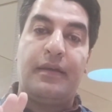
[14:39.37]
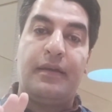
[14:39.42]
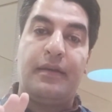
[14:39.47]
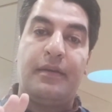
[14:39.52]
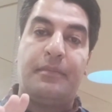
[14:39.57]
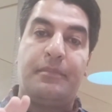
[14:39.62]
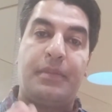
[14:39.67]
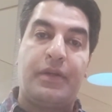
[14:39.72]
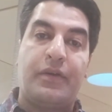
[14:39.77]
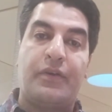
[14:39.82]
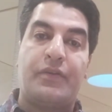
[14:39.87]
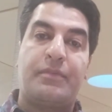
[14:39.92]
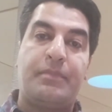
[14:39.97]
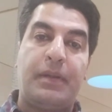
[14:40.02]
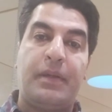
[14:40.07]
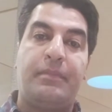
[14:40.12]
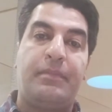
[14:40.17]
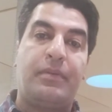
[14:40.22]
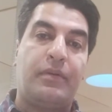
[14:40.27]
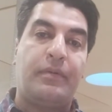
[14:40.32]
because
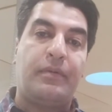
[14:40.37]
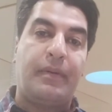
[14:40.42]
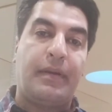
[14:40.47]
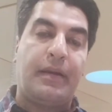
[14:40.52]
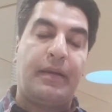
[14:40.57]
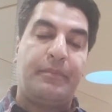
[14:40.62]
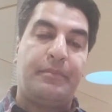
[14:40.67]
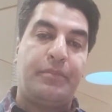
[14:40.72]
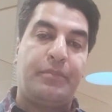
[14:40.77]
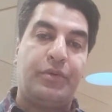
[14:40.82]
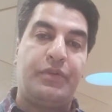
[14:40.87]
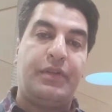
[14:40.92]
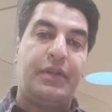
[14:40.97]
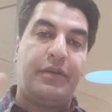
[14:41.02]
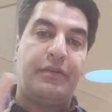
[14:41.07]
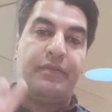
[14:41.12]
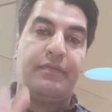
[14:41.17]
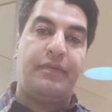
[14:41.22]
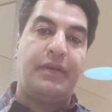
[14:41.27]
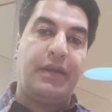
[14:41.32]
people put
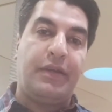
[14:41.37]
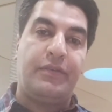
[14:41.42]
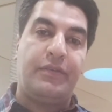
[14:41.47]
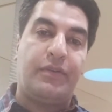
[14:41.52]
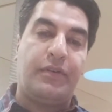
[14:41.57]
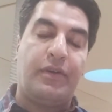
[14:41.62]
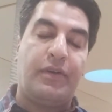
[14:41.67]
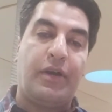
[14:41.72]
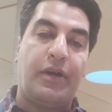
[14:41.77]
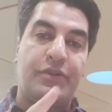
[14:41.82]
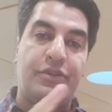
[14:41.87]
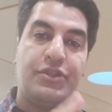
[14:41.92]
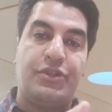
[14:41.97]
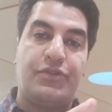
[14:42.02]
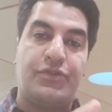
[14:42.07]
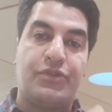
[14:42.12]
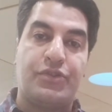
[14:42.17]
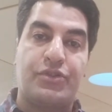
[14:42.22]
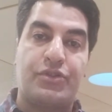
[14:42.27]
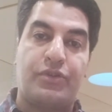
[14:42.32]
their faith on
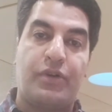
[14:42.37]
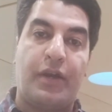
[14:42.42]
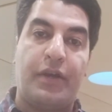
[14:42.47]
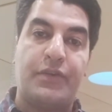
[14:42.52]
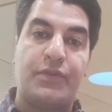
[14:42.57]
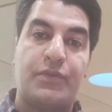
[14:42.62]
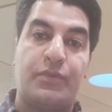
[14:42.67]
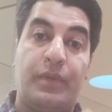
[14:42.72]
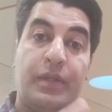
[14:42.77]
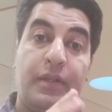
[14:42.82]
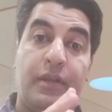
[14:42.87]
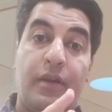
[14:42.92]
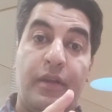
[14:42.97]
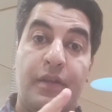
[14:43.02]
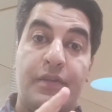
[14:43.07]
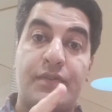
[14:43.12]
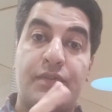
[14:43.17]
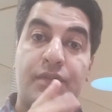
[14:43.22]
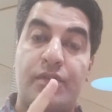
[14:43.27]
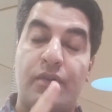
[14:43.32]
Jesus Christ when they
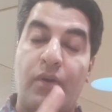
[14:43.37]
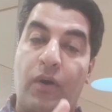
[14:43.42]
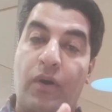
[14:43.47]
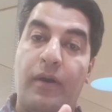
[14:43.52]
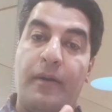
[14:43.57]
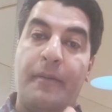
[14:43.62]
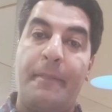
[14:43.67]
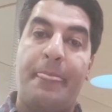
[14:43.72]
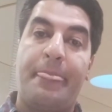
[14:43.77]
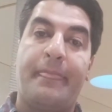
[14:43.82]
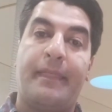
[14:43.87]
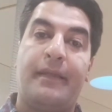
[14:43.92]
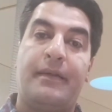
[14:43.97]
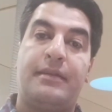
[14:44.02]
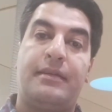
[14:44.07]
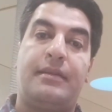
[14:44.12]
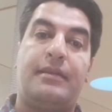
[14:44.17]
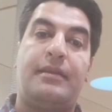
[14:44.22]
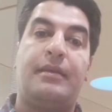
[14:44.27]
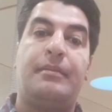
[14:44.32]
saw
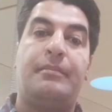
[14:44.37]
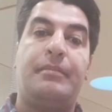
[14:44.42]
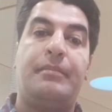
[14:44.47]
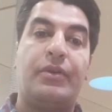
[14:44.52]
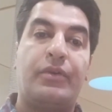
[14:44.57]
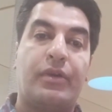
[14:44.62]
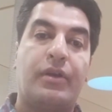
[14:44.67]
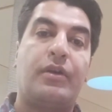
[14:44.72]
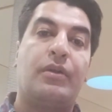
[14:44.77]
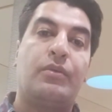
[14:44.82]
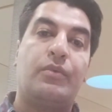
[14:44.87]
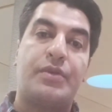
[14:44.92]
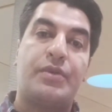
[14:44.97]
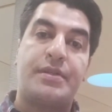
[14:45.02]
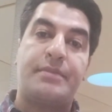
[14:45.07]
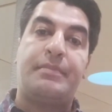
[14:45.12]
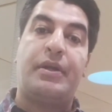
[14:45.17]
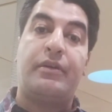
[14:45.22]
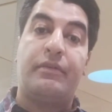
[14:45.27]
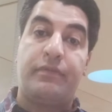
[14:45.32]
the miracle was
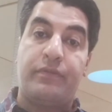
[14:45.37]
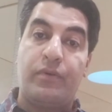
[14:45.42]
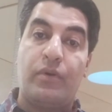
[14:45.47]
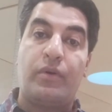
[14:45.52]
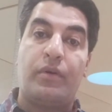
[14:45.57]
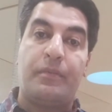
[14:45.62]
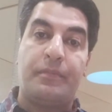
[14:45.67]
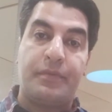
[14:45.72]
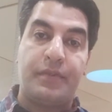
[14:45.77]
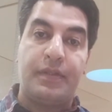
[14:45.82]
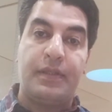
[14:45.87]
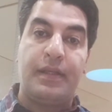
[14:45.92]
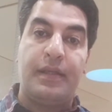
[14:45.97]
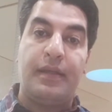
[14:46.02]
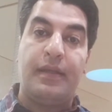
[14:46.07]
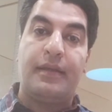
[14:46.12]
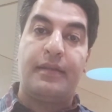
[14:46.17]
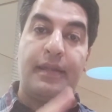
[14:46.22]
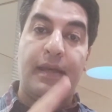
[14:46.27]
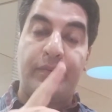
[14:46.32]
performed.
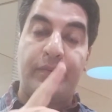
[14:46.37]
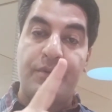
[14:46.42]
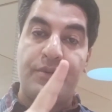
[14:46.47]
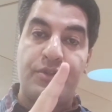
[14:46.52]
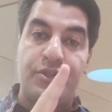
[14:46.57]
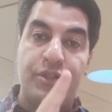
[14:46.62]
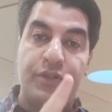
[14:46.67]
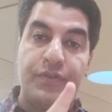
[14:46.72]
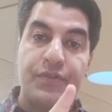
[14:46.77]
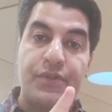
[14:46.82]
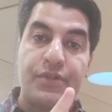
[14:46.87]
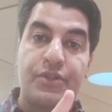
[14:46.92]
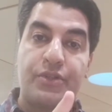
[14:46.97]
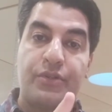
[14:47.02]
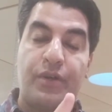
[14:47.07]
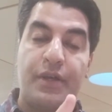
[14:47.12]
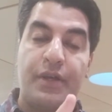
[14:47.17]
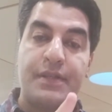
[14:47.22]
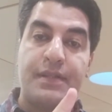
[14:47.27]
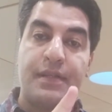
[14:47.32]
That was Jesus
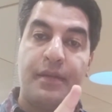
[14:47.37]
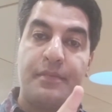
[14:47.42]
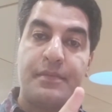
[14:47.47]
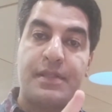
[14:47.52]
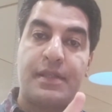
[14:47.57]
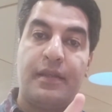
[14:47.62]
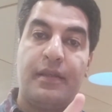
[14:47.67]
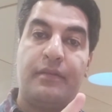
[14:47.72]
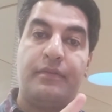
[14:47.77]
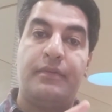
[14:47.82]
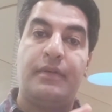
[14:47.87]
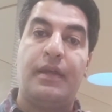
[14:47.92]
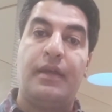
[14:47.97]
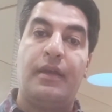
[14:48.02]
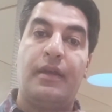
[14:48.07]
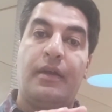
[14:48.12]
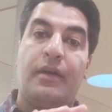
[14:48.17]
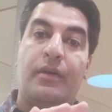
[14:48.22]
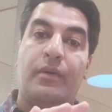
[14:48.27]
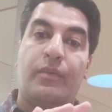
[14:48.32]
Christ himself
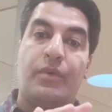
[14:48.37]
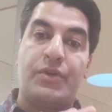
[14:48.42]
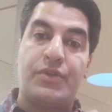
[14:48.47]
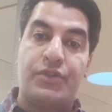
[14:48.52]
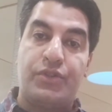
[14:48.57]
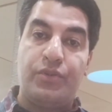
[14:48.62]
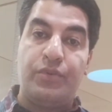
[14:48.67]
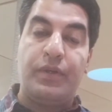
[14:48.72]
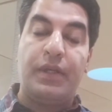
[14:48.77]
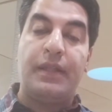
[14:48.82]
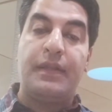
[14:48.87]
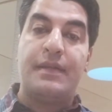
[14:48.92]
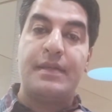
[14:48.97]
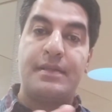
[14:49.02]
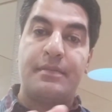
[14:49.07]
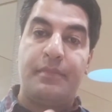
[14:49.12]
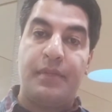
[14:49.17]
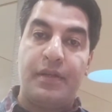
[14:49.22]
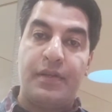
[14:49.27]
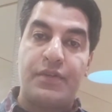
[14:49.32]
was doing
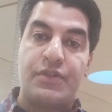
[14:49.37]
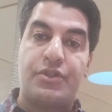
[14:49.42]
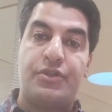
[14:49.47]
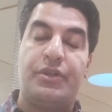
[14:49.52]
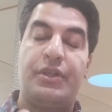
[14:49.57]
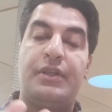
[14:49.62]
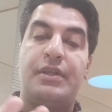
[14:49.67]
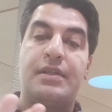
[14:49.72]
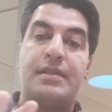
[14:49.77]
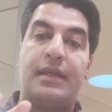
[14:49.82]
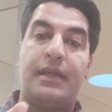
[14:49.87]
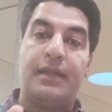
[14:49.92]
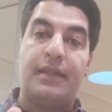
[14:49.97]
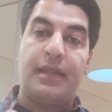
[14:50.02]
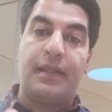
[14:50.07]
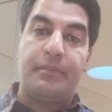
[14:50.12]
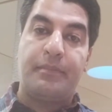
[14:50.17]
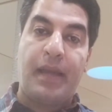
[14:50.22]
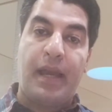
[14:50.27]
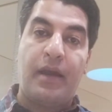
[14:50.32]
this ministry. This
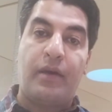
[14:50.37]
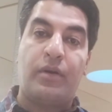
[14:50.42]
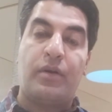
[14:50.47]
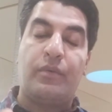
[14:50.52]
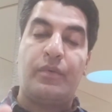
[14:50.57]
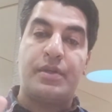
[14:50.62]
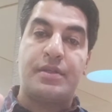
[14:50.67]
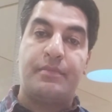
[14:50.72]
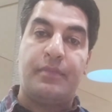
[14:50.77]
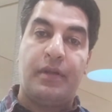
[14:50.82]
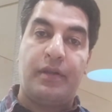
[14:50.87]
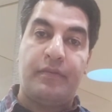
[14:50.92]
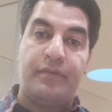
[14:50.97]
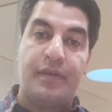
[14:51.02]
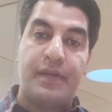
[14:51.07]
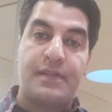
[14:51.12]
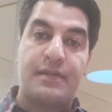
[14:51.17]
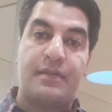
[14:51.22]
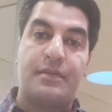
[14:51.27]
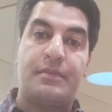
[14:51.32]
healing power was
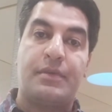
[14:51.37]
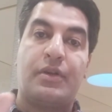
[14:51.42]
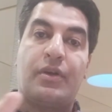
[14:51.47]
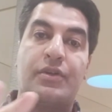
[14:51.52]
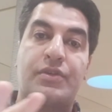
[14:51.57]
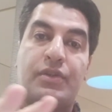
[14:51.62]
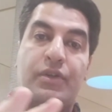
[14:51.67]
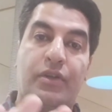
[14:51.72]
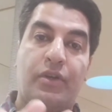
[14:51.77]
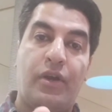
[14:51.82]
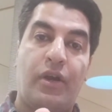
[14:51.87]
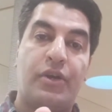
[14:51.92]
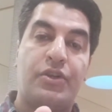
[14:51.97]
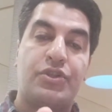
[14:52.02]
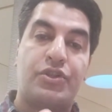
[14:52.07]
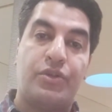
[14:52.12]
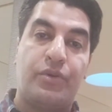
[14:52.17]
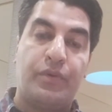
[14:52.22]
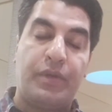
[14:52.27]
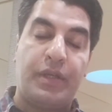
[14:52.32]
manifested because God
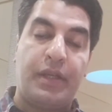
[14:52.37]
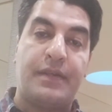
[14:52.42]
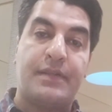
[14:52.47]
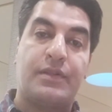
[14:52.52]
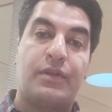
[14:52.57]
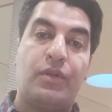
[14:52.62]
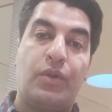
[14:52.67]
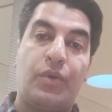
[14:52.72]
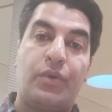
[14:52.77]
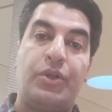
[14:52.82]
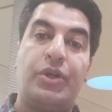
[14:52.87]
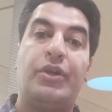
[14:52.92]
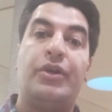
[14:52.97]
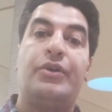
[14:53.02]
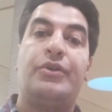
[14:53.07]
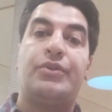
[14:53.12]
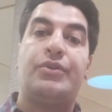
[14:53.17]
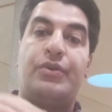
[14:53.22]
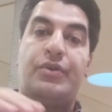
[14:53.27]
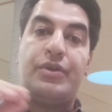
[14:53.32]
showing his glory
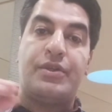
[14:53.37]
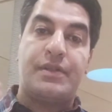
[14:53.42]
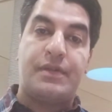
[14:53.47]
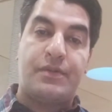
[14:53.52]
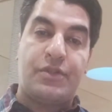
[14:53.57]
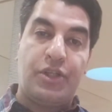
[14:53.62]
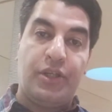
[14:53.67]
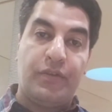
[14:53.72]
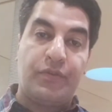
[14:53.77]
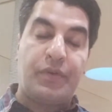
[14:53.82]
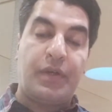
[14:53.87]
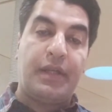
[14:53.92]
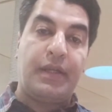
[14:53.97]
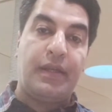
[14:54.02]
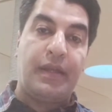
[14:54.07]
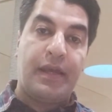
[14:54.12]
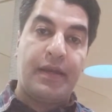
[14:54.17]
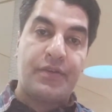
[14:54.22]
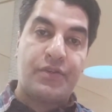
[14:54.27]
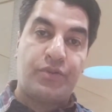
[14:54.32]
to his children
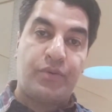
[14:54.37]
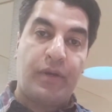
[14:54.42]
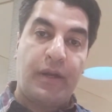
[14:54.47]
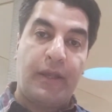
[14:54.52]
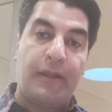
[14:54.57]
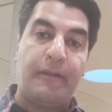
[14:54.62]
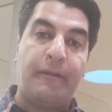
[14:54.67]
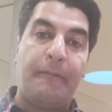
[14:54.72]
in Israel